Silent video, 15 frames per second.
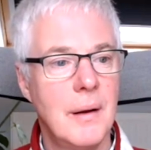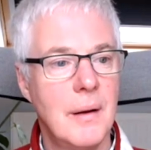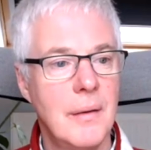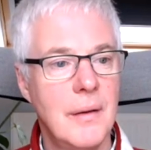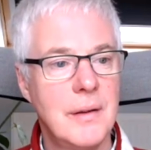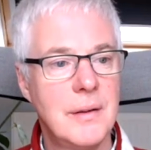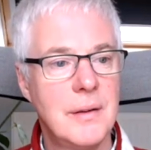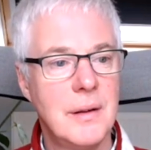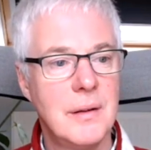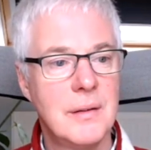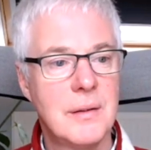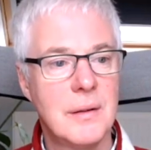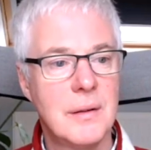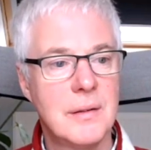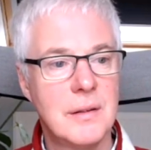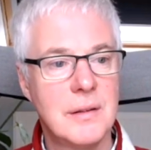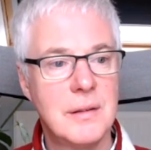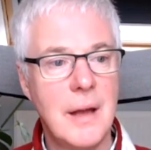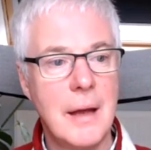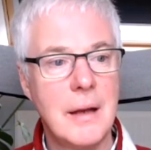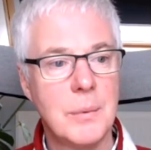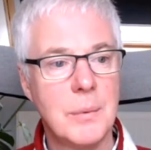this is
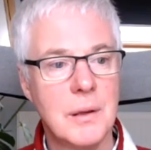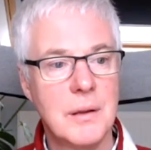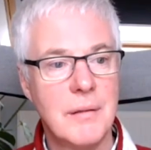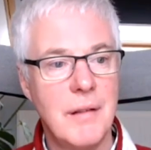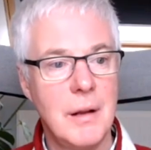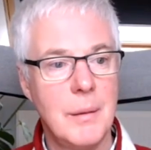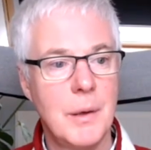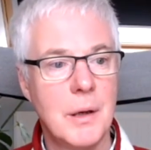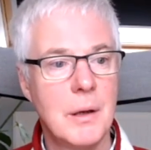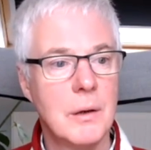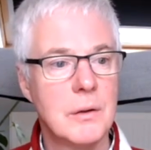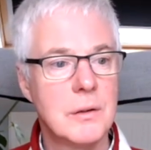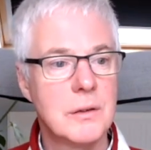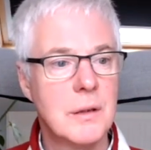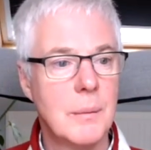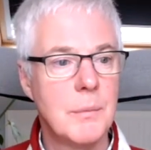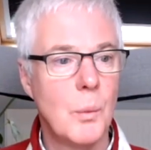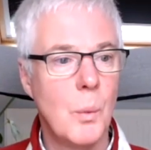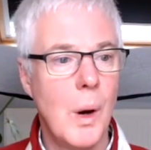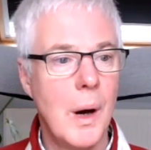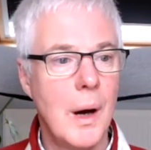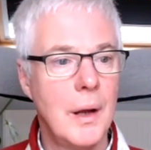Sustainable Development Goals number
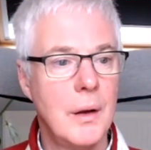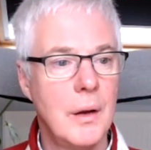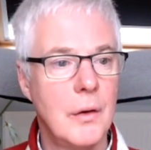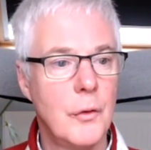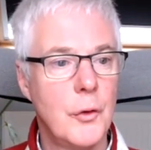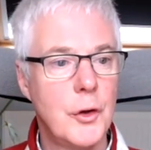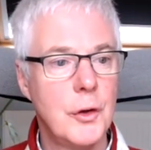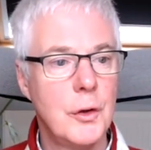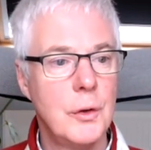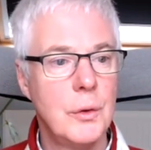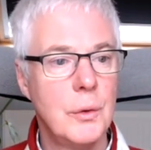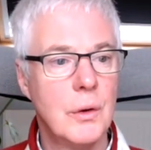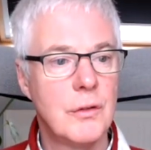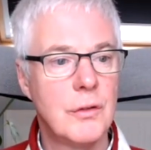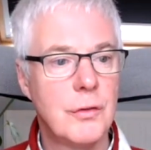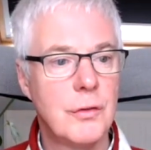one and two and